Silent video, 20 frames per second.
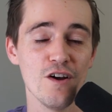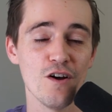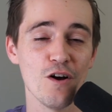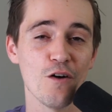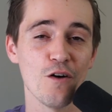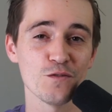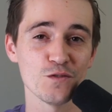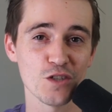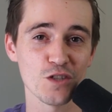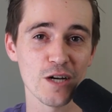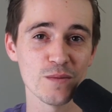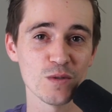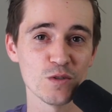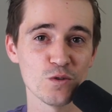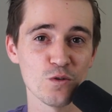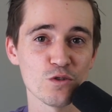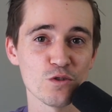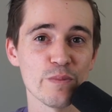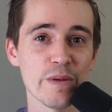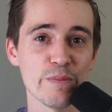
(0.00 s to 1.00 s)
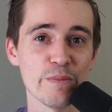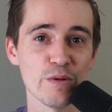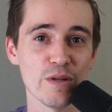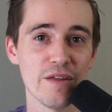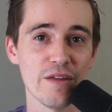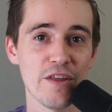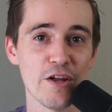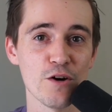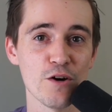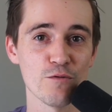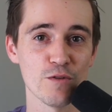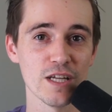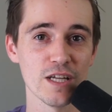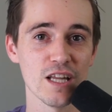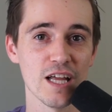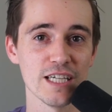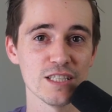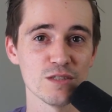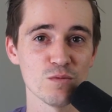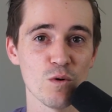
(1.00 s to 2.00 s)
Oftentimes we talk to people and they don't
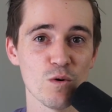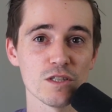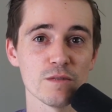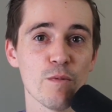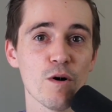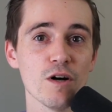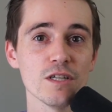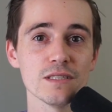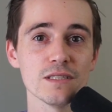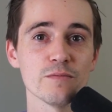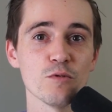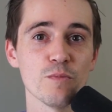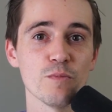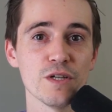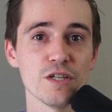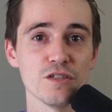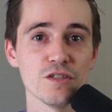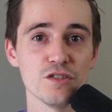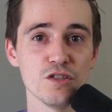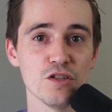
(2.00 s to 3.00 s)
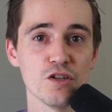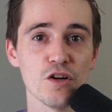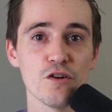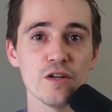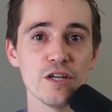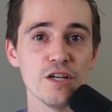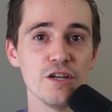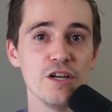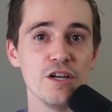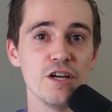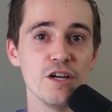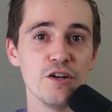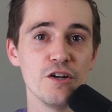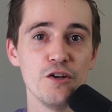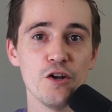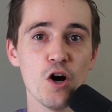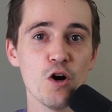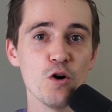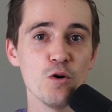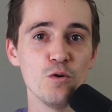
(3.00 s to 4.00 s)
realize what's possible because you can only
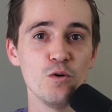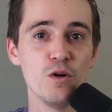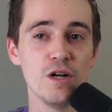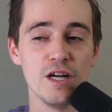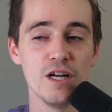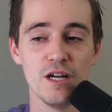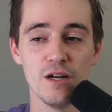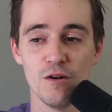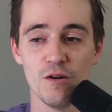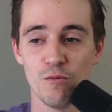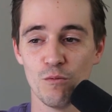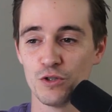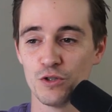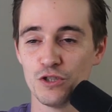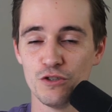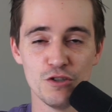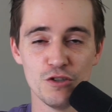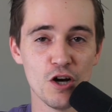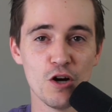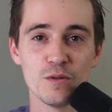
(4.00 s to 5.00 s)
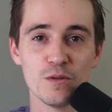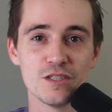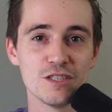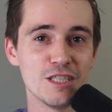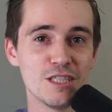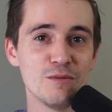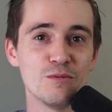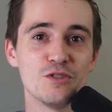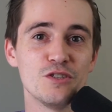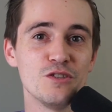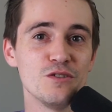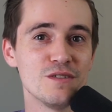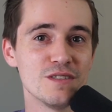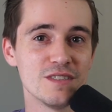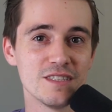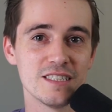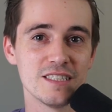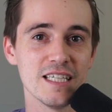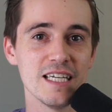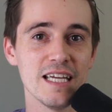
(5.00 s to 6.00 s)
know what you know and see what you can
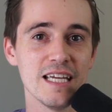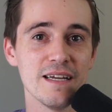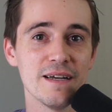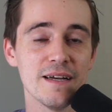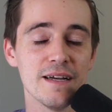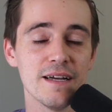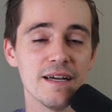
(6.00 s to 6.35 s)
see.